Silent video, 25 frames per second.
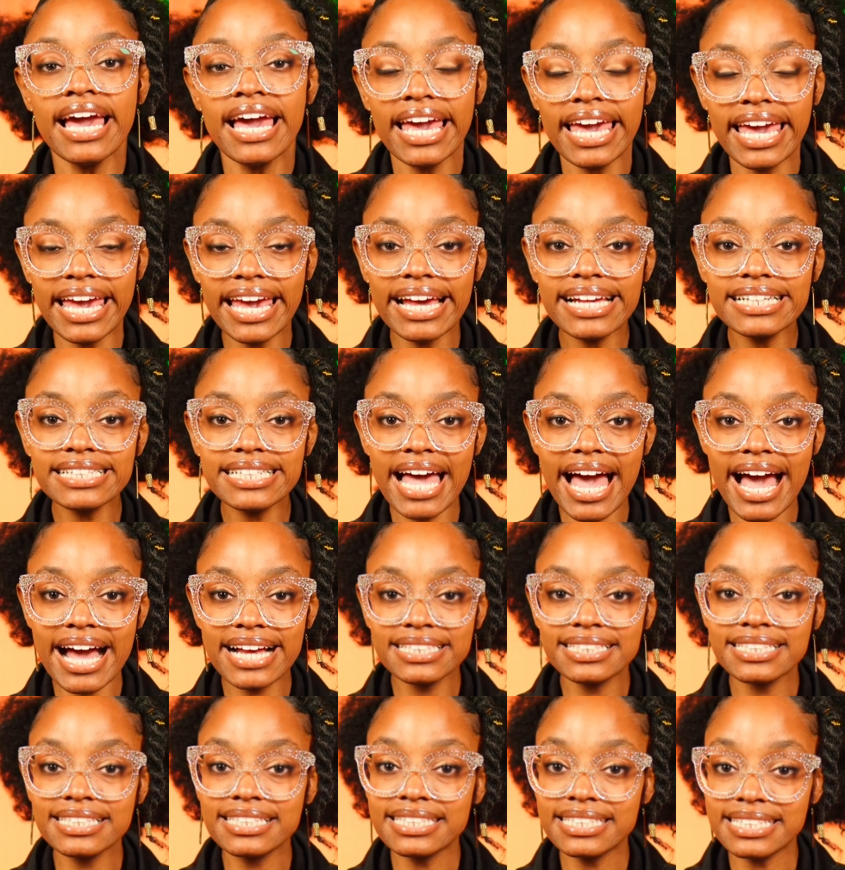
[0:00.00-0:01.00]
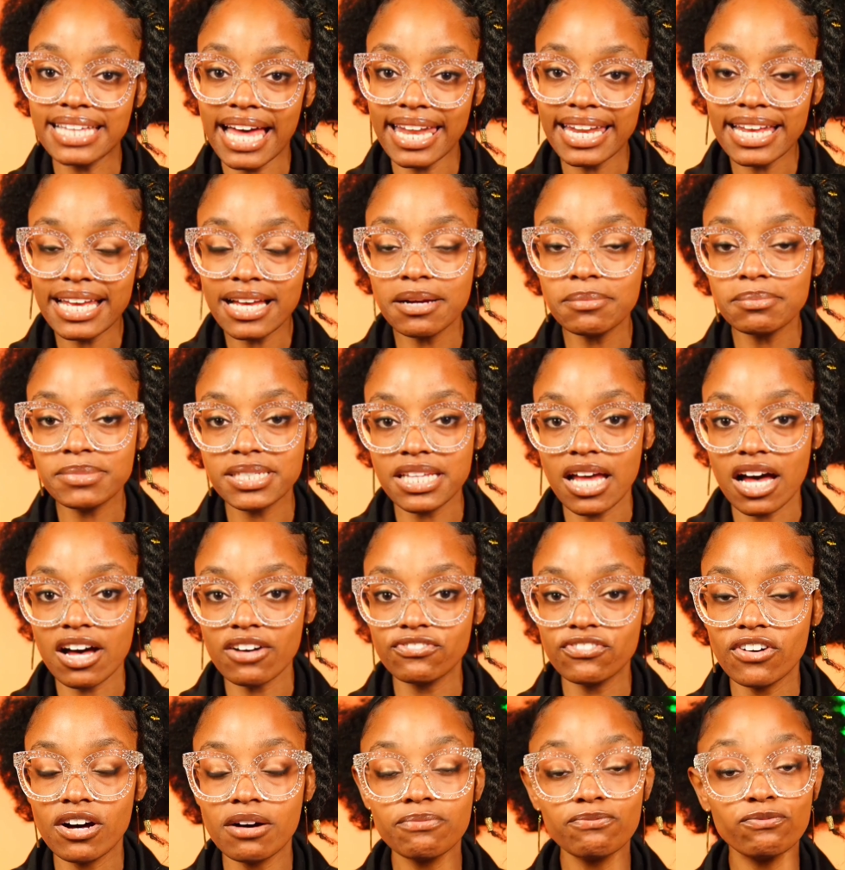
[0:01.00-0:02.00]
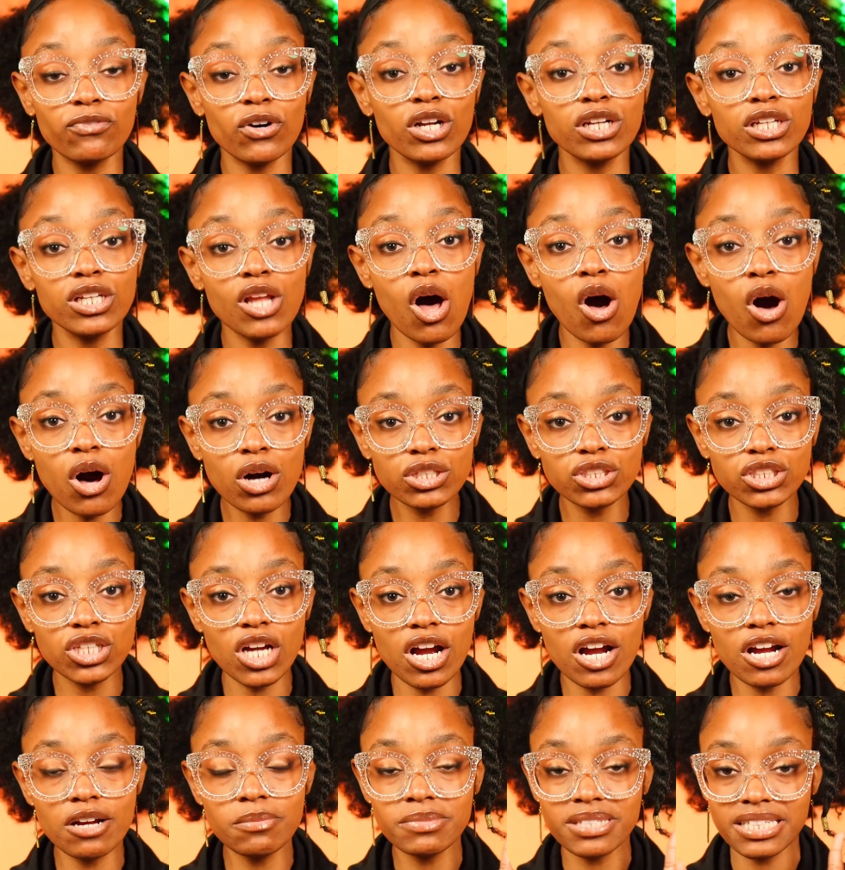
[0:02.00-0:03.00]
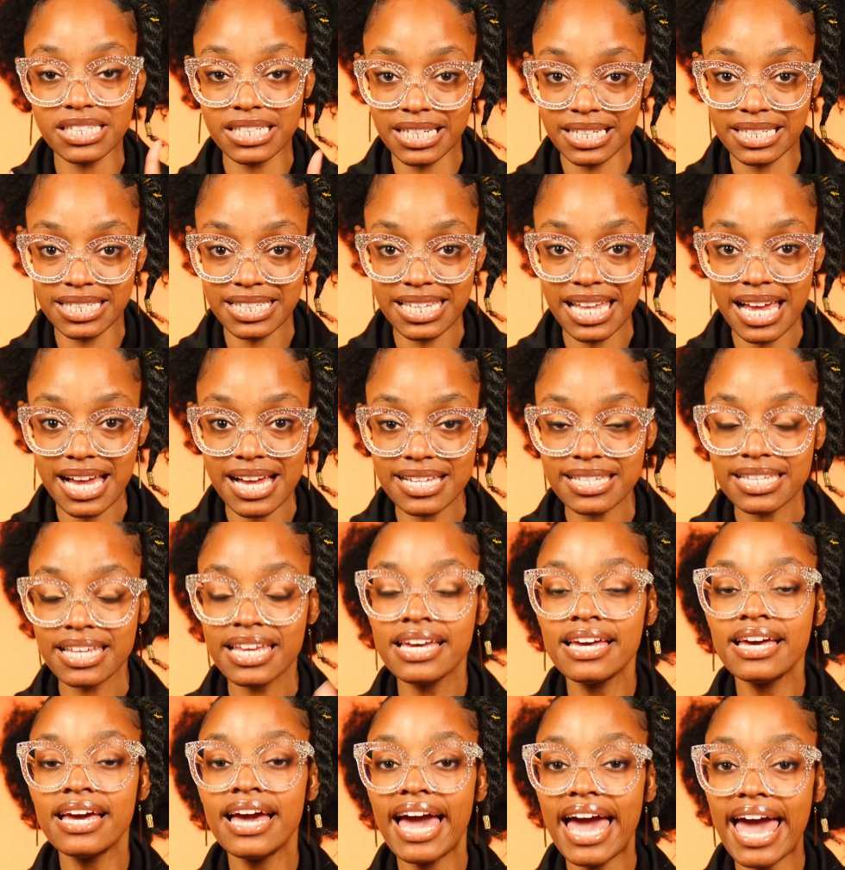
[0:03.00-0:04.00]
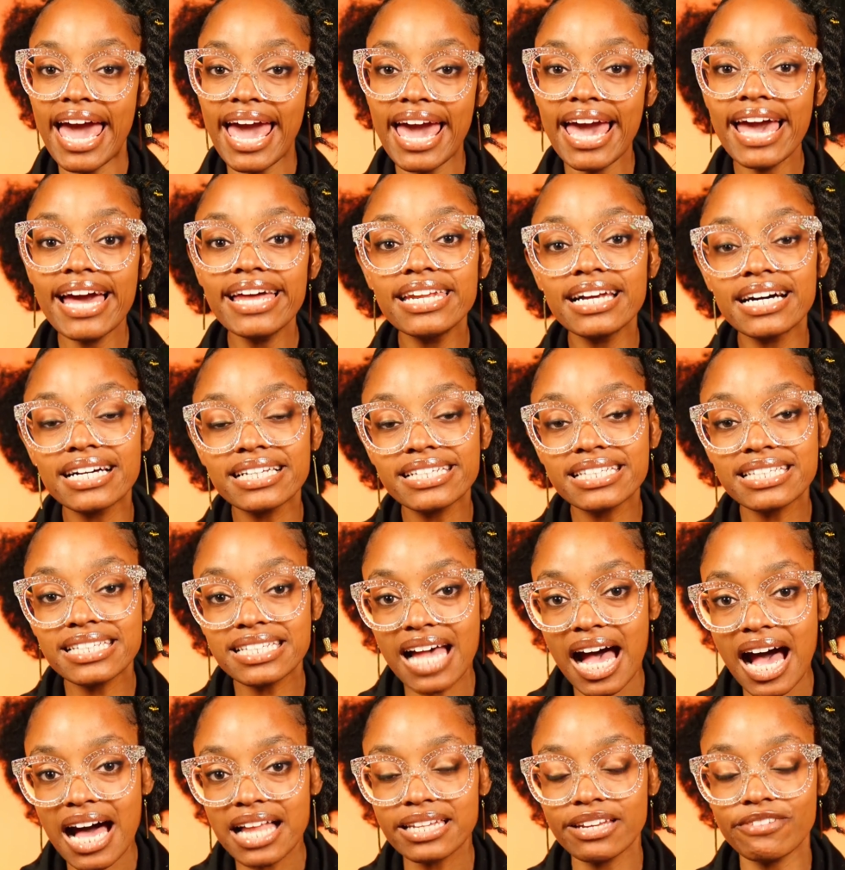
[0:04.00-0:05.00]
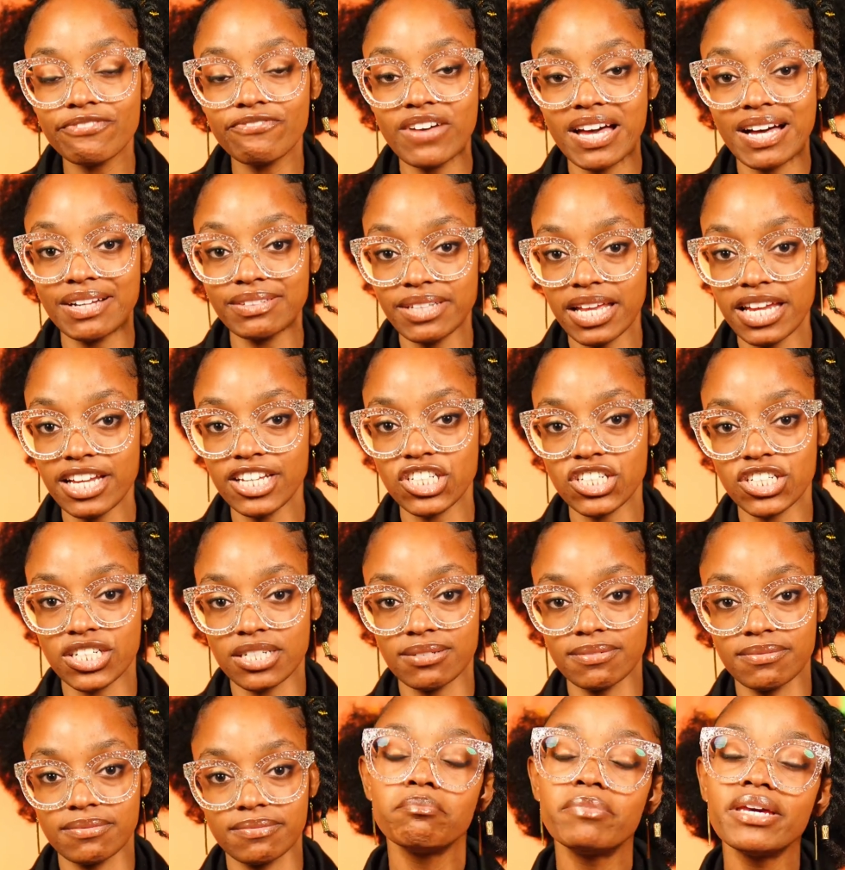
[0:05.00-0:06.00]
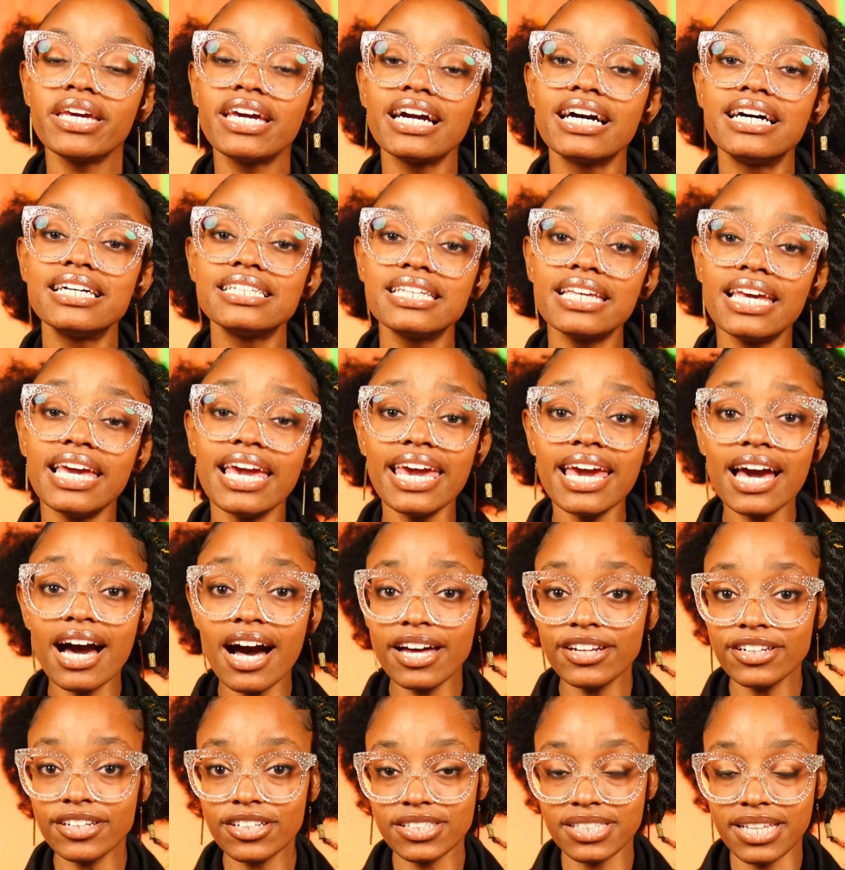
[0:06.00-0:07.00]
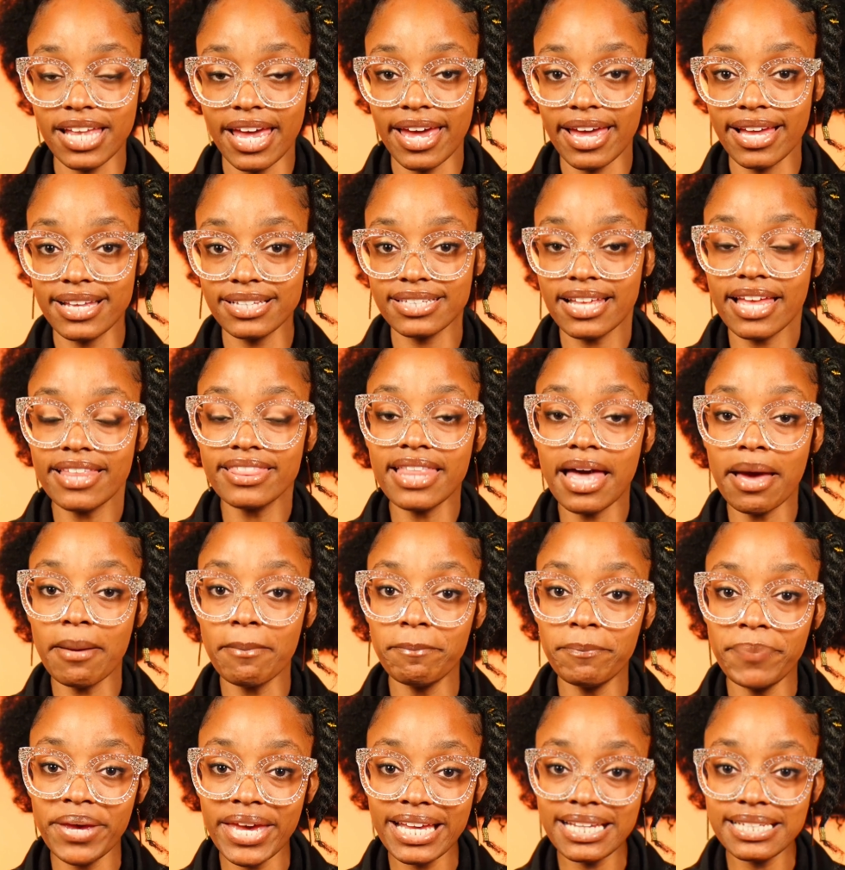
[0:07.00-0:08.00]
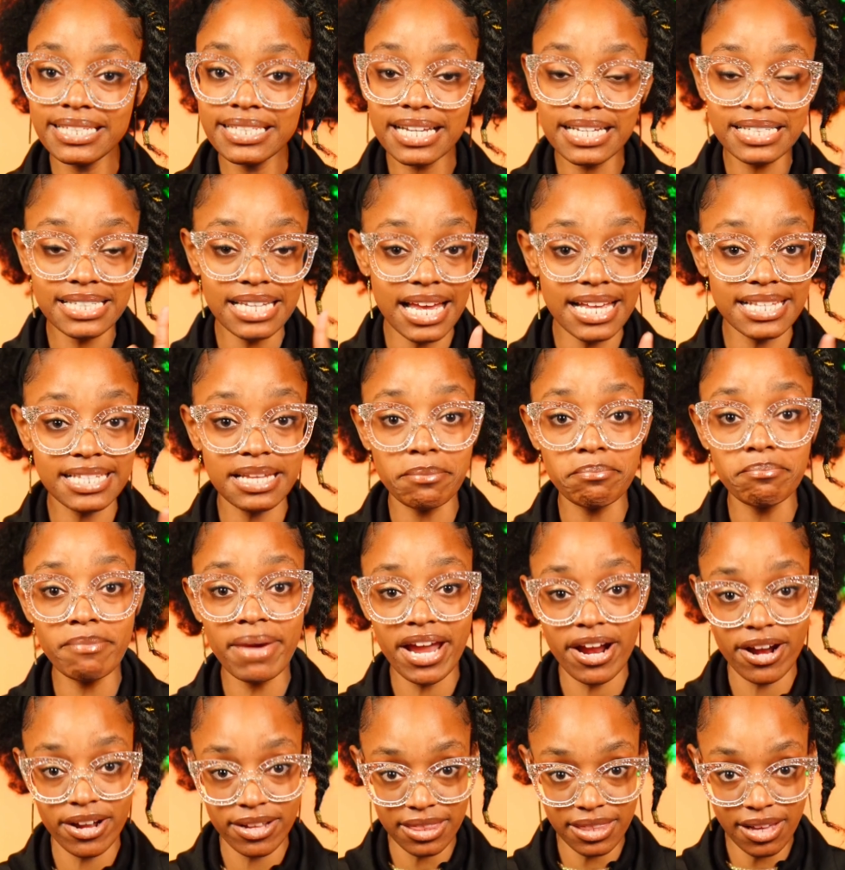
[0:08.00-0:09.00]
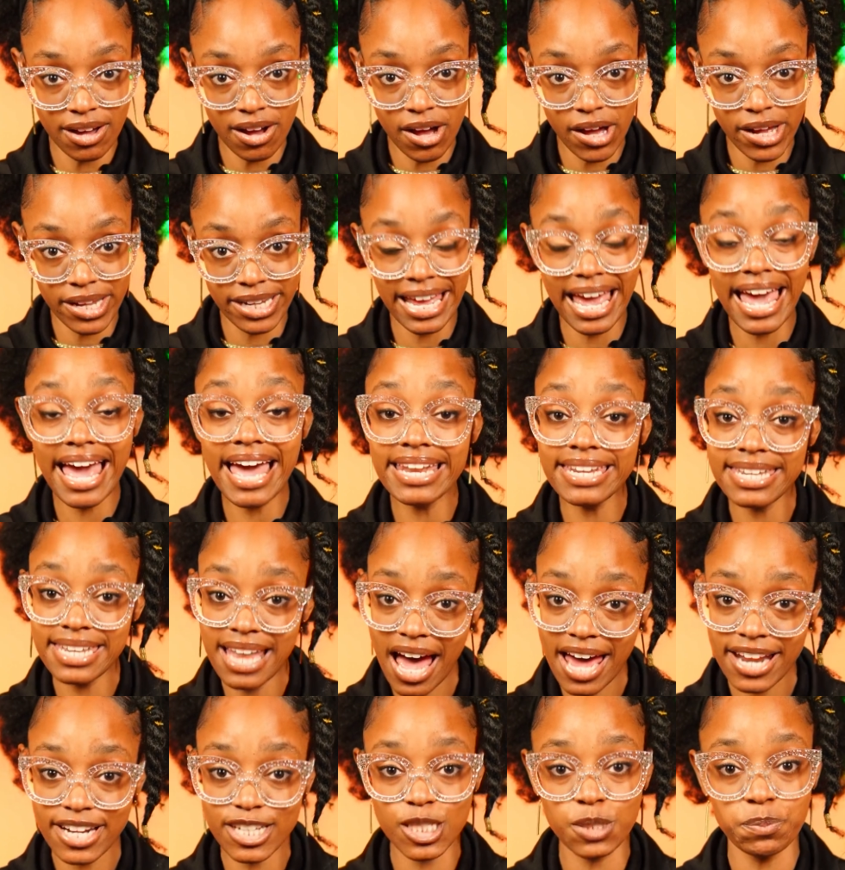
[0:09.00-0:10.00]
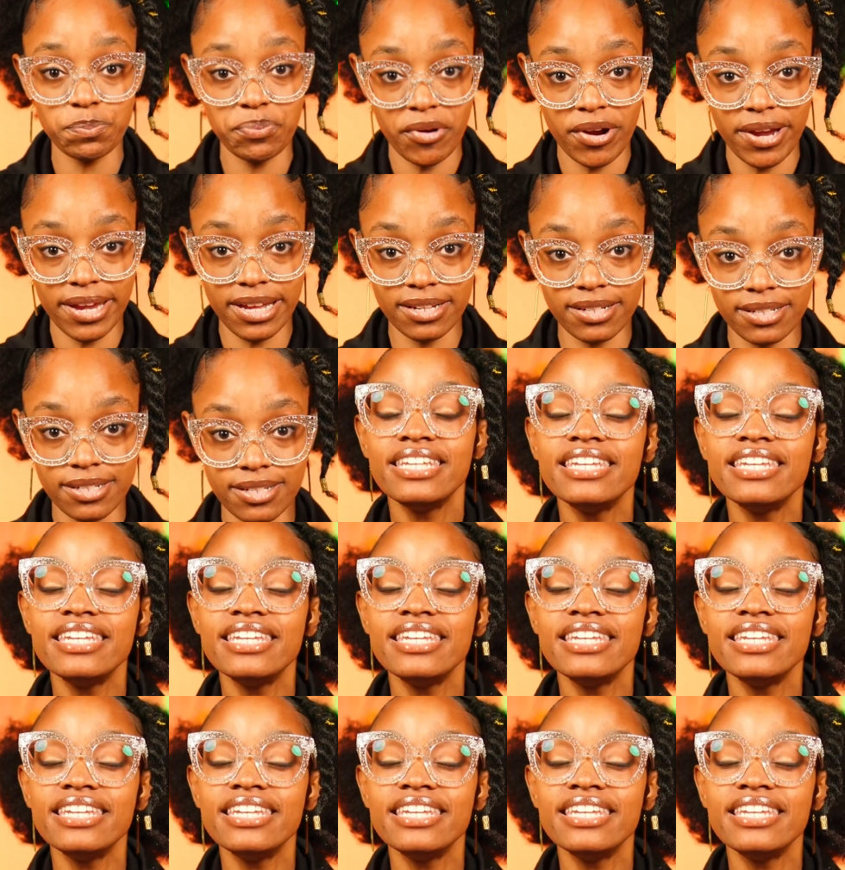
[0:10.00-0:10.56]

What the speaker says: he is actually setting himself up for long-term success and a solid foundation, because he understands that business is a marathon and not a sprint.